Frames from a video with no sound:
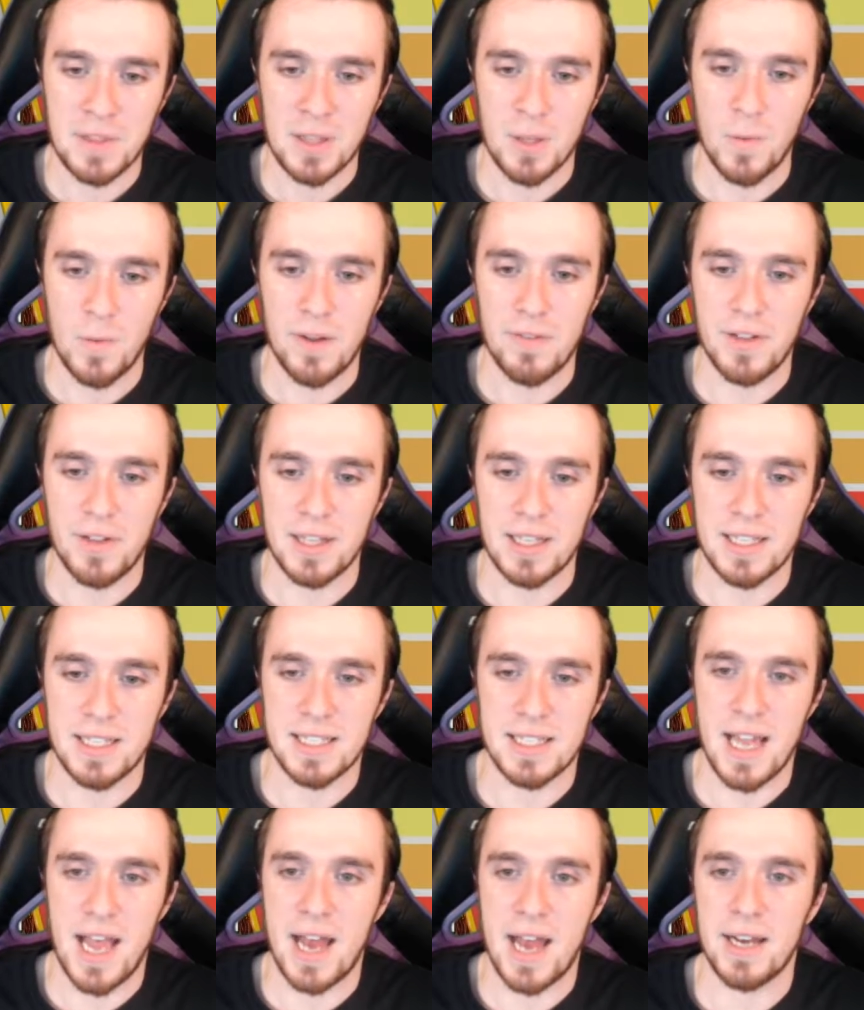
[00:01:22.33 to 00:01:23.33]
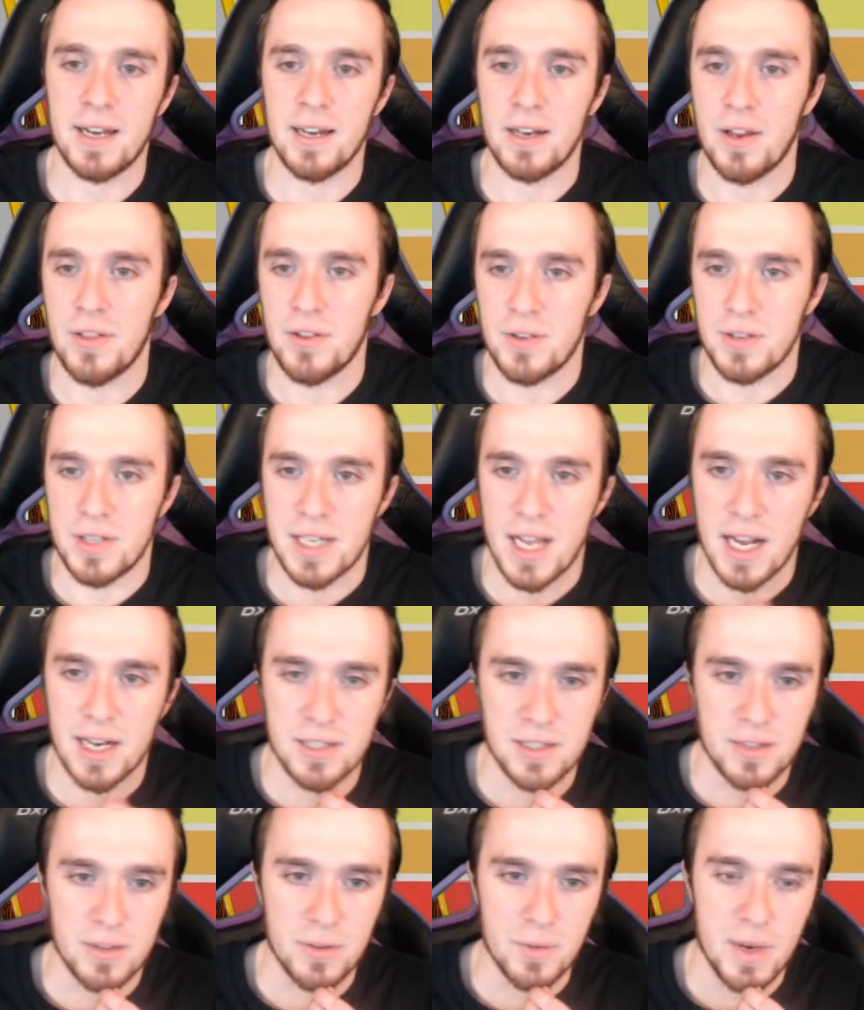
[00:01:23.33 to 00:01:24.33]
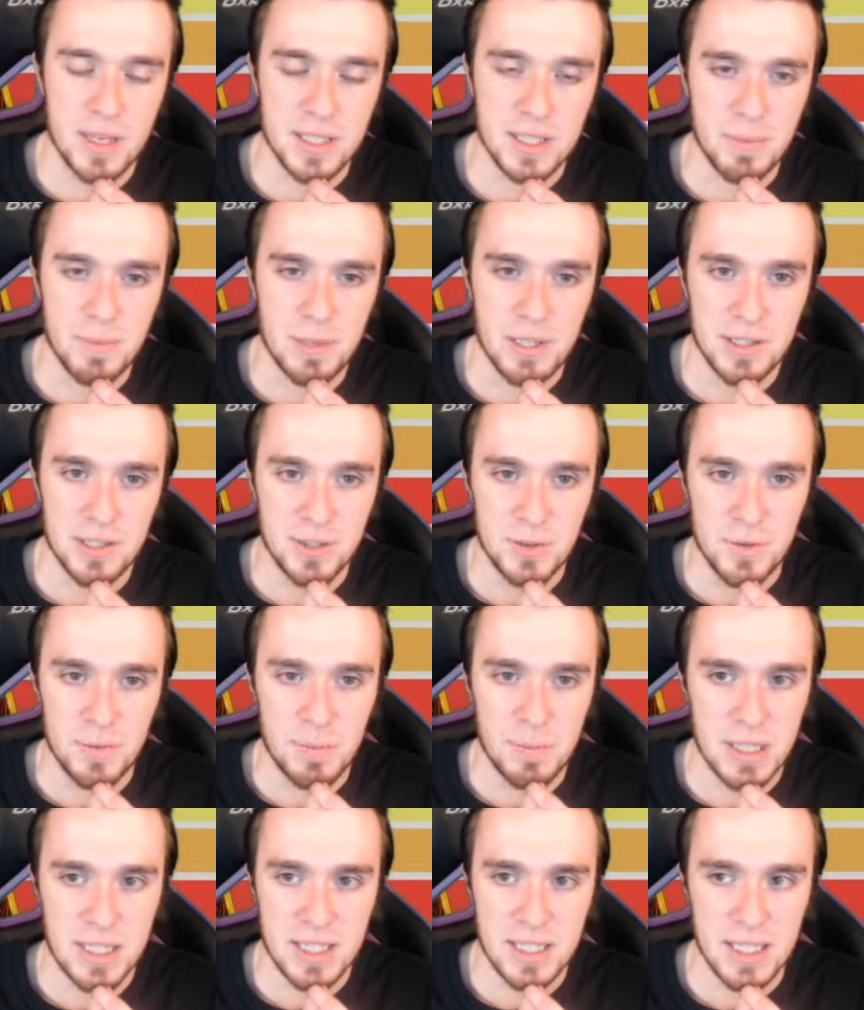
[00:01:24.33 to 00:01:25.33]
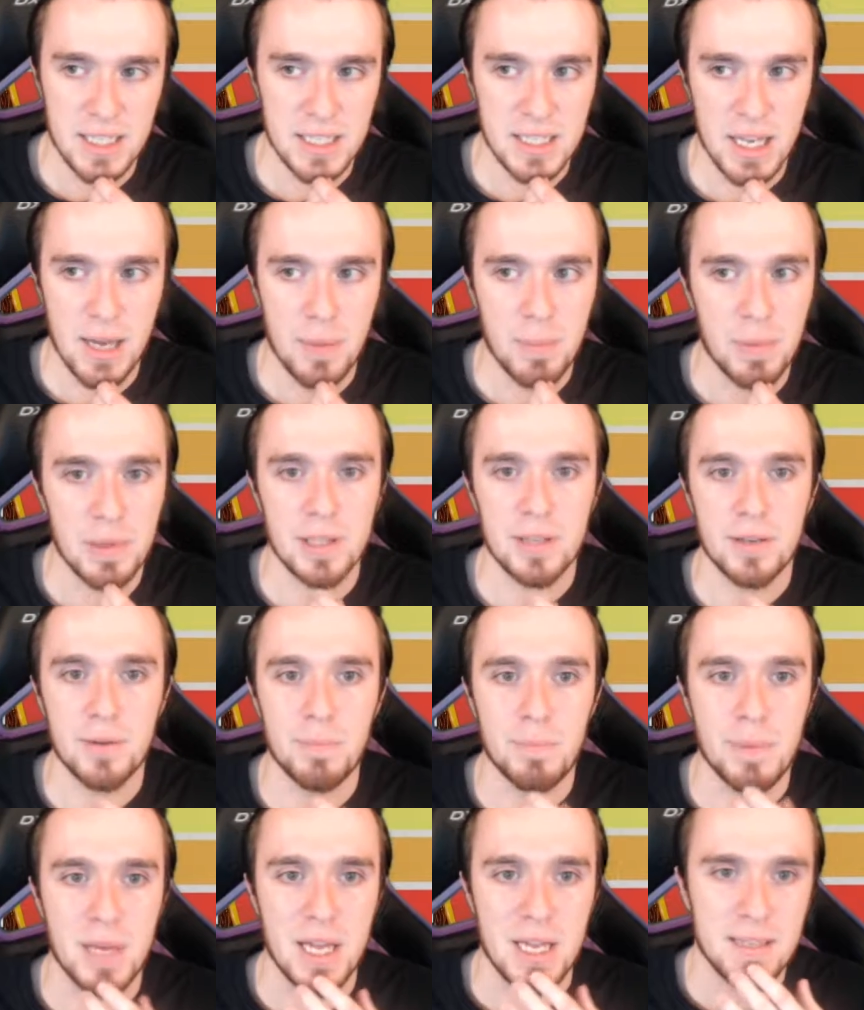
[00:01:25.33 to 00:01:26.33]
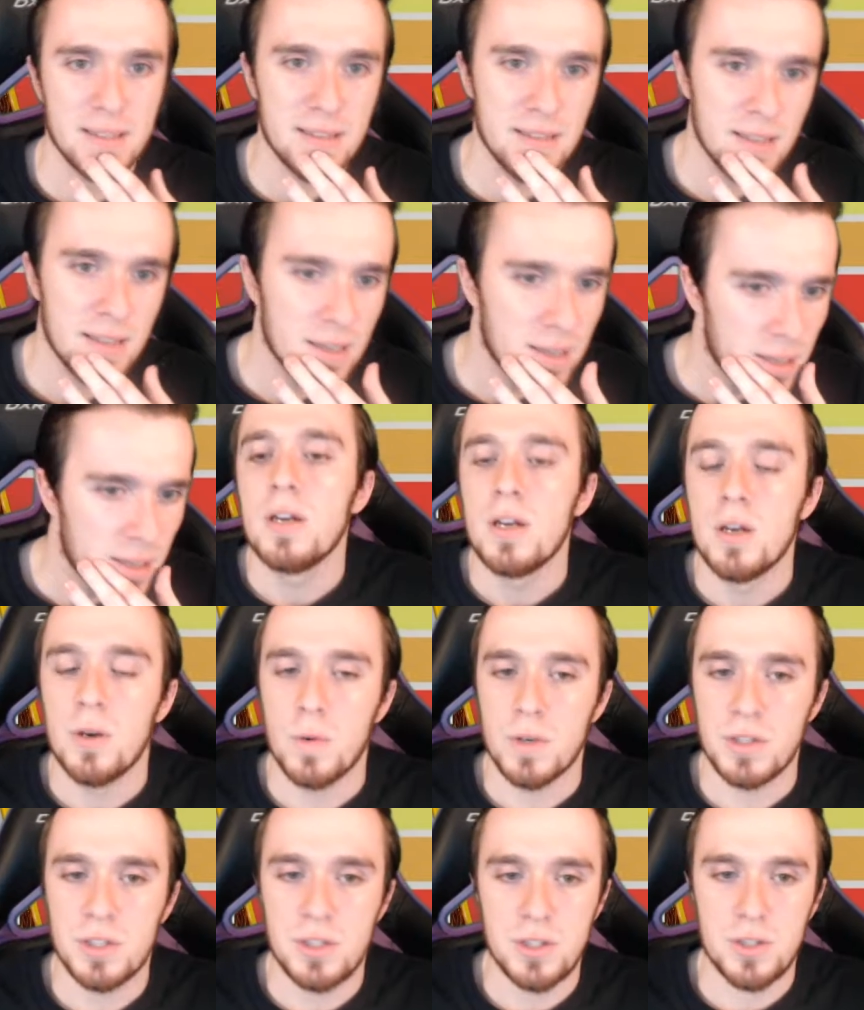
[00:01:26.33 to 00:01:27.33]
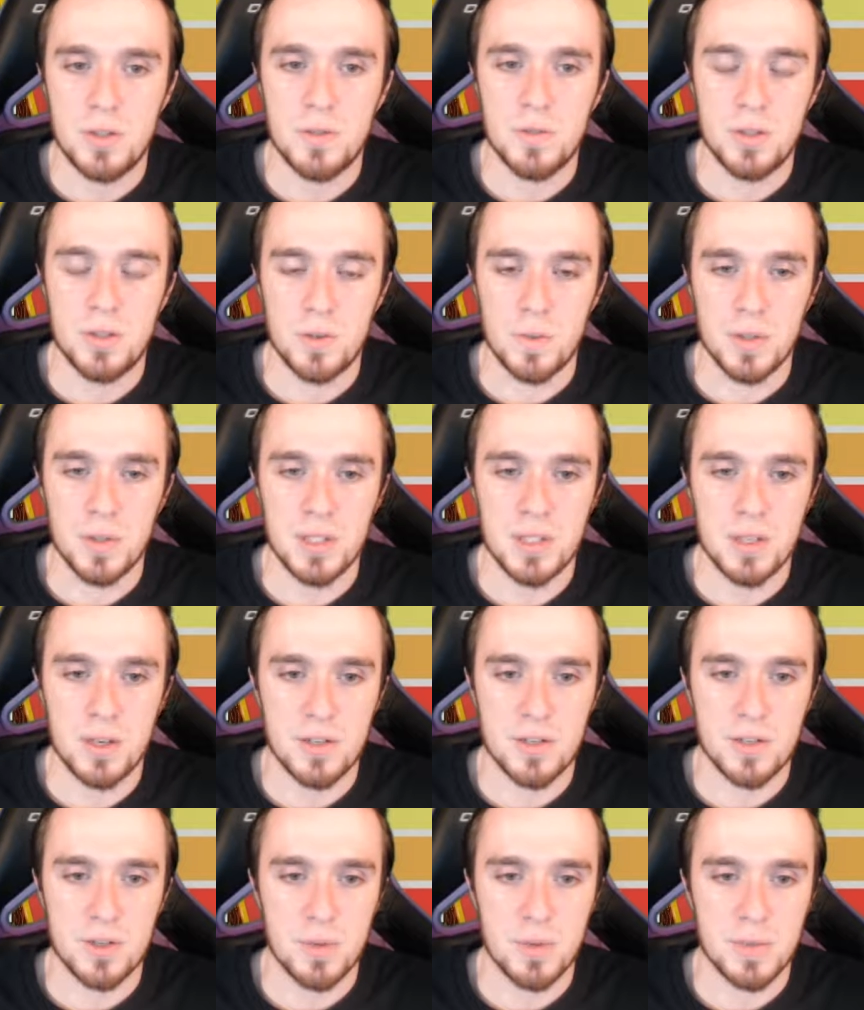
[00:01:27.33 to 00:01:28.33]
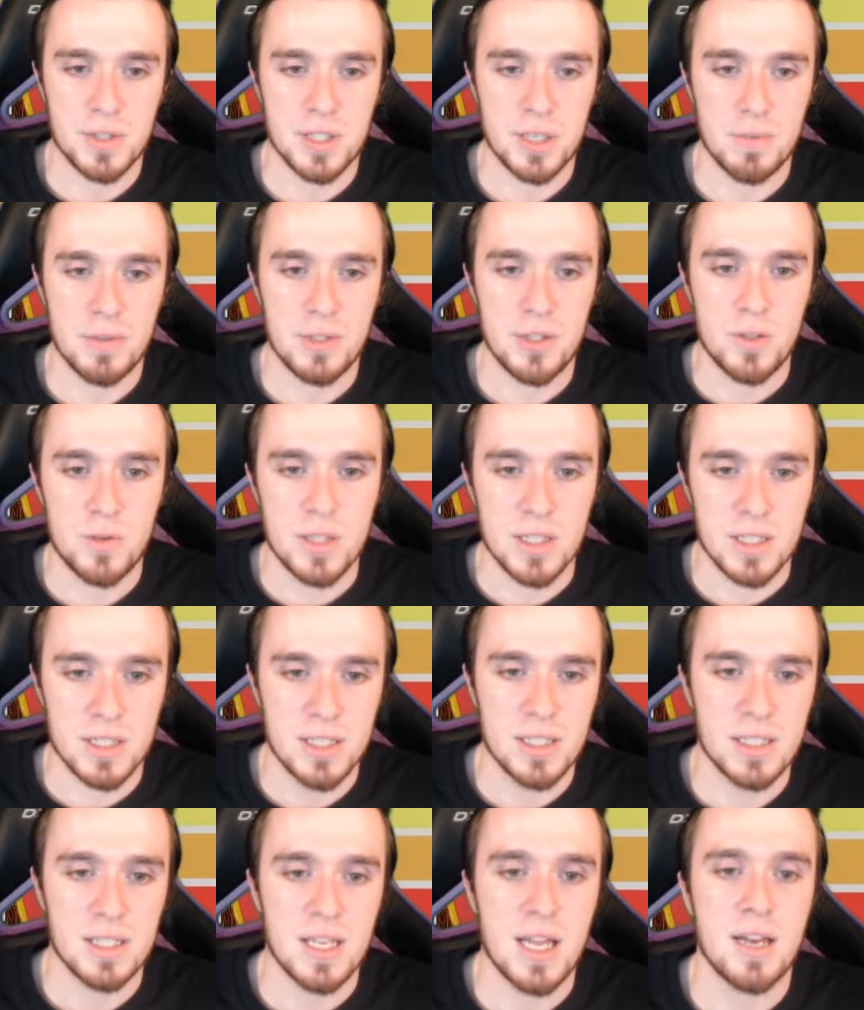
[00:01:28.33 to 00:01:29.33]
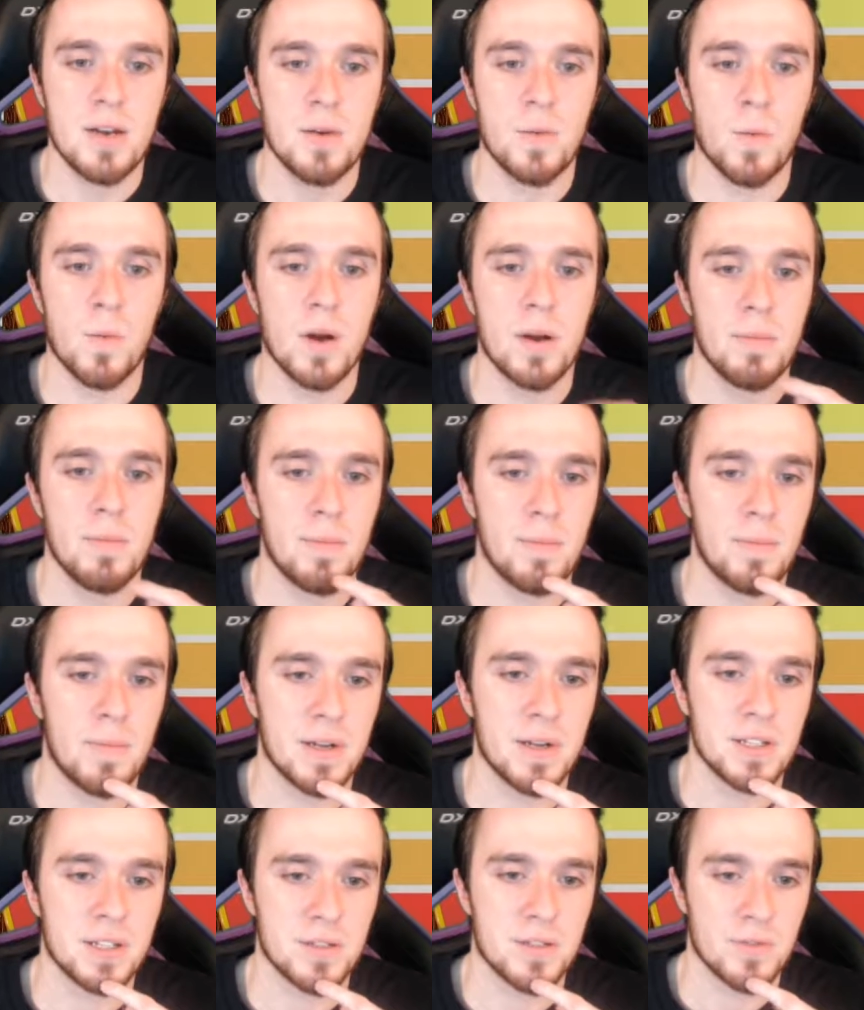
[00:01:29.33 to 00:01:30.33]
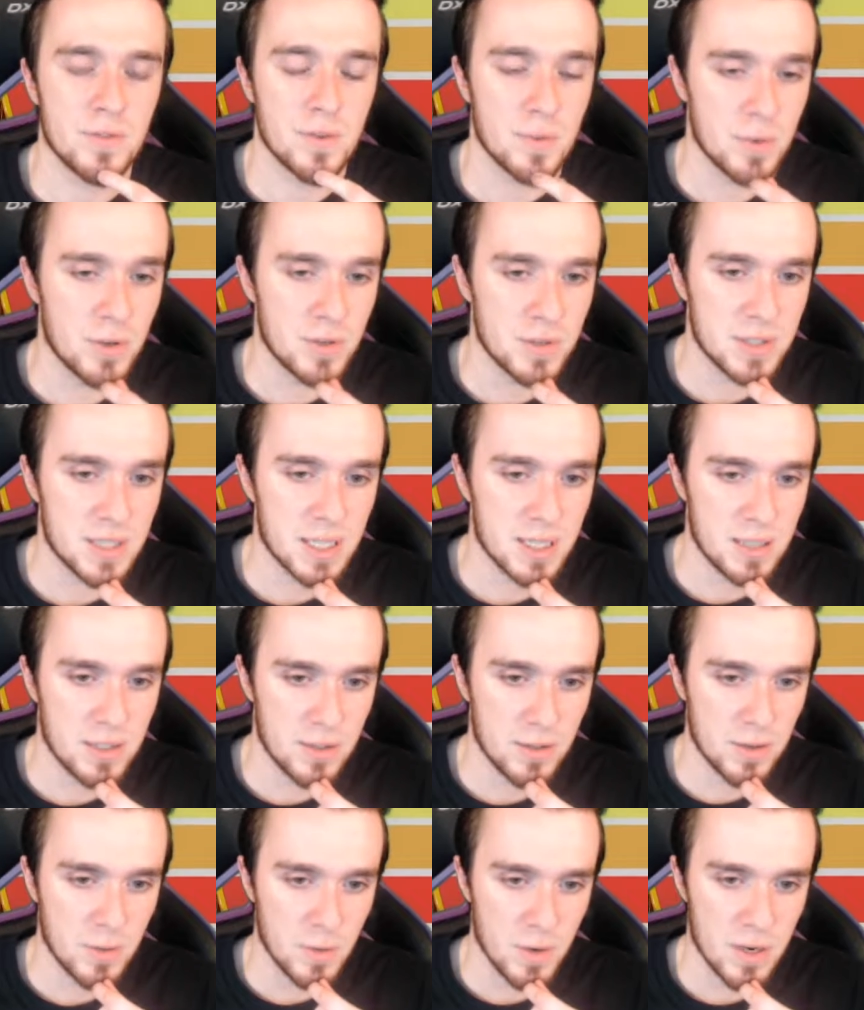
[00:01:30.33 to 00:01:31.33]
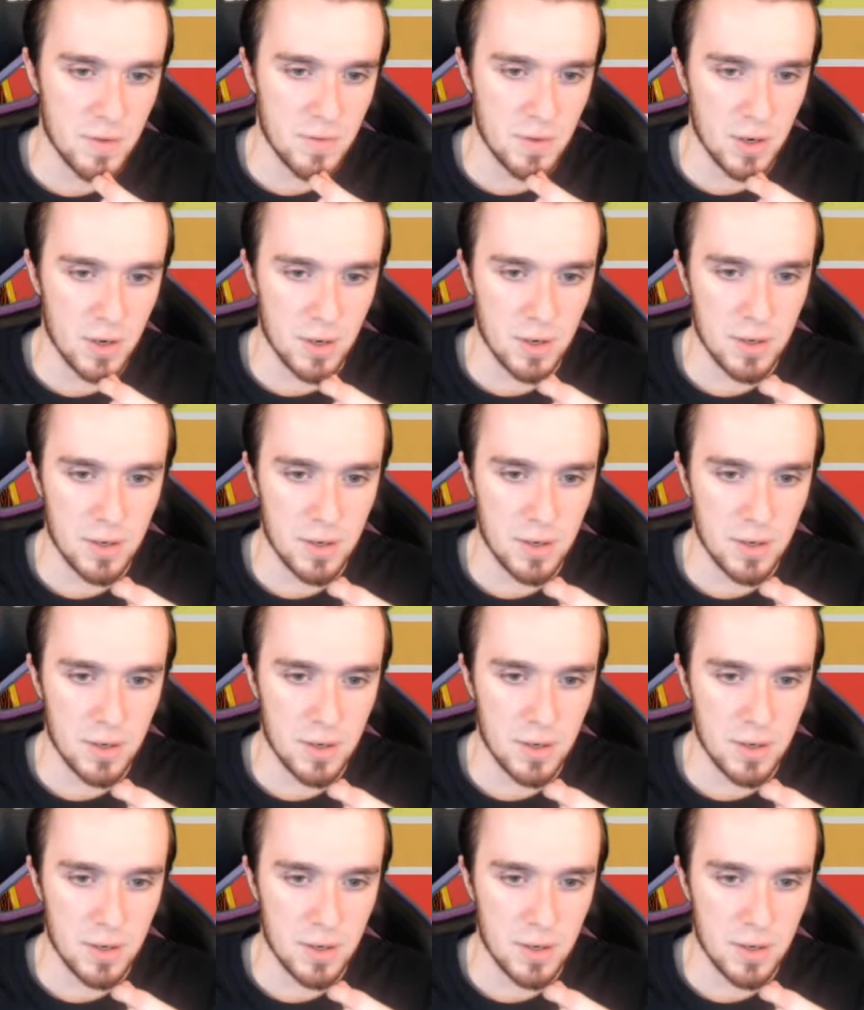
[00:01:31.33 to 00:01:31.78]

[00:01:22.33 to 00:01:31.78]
we've at least added another deck to the recipe to mix things up a little bit. What do you do? When this card is normal summoned, you can send one monster from your deck to the graveyard.